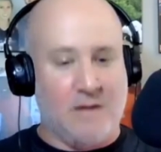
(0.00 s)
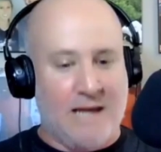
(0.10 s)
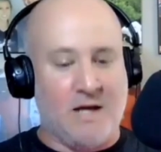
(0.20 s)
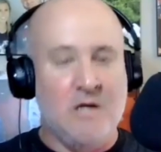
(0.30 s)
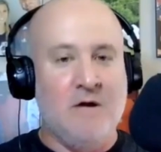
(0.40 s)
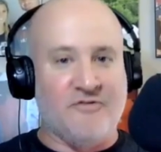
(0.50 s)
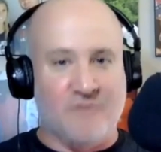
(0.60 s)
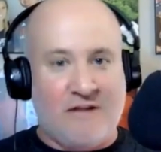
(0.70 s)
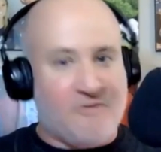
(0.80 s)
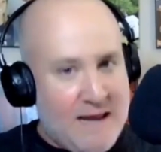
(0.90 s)
Like, so
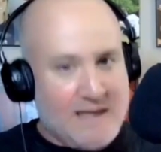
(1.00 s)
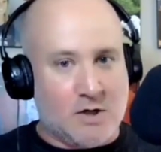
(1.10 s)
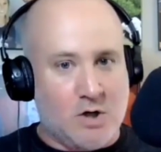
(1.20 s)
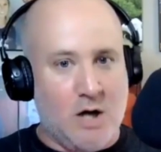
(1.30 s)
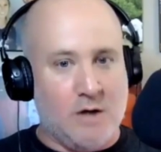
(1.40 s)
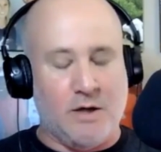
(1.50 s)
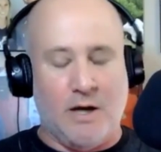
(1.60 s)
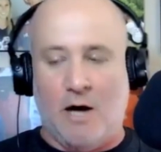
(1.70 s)
let's make it good, you